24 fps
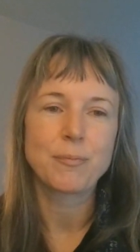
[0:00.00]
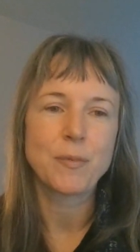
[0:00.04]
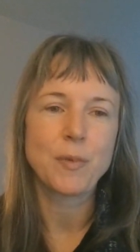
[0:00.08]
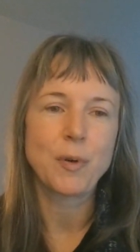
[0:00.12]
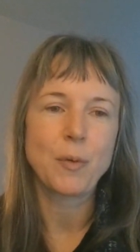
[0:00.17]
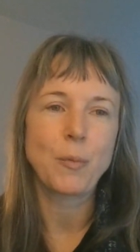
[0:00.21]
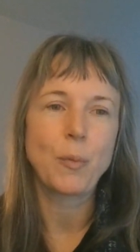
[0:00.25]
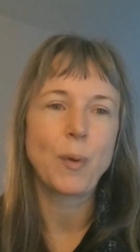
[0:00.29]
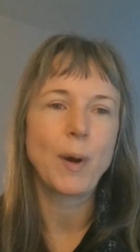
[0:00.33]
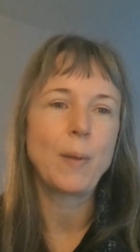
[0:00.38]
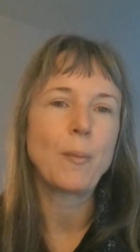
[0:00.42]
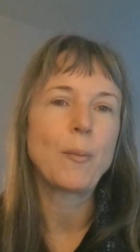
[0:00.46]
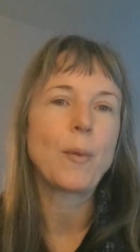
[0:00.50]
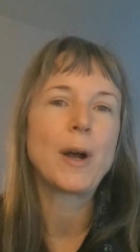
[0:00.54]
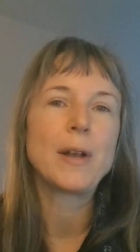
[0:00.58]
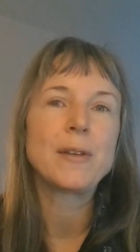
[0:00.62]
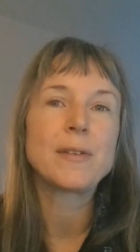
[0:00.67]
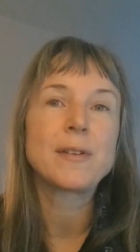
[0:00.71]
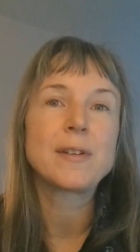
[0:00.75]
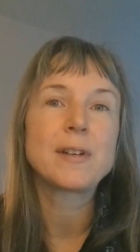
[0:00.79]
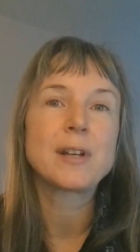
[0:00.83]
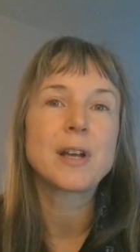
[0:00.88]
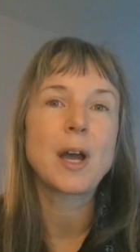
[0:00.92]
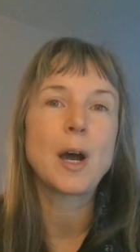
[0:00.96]
what
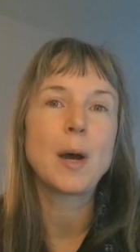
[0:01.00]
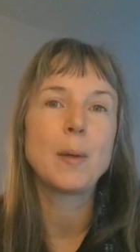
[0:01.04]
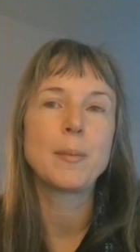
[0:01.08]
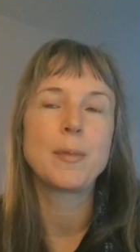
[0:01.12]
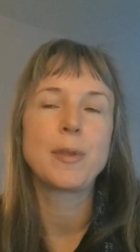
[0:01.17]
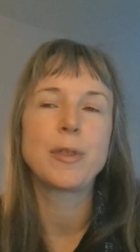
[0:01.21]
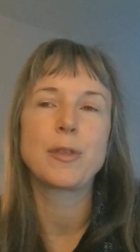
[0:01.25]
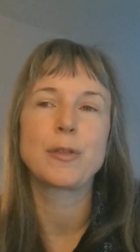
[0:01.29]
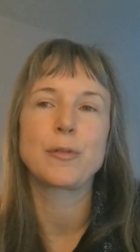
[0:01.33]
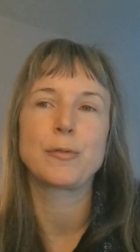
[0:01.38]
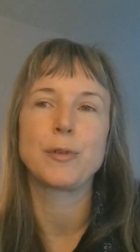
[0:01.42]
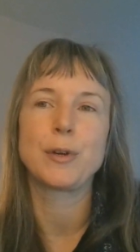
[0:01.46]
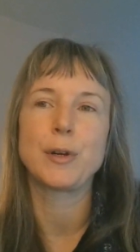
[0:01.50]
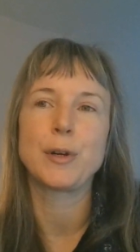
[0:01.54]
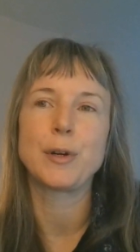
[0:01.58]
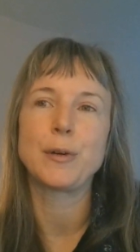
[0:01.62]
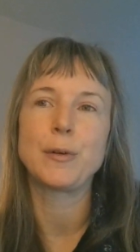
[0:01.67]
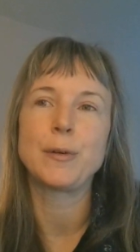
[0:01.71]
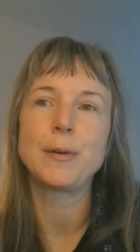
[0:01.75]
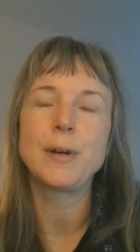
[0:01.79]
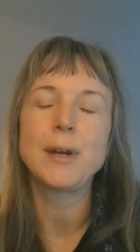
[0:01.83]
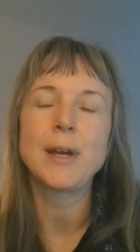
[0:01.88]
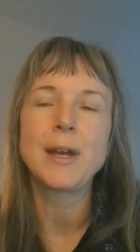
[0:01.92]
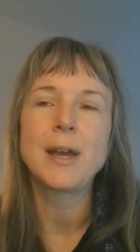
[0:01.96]
wants to come
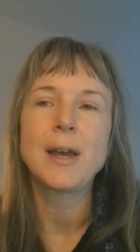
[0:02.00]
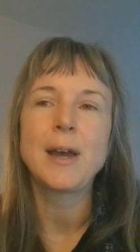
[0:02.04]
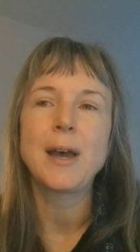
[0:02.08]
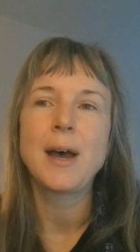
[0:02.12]
through.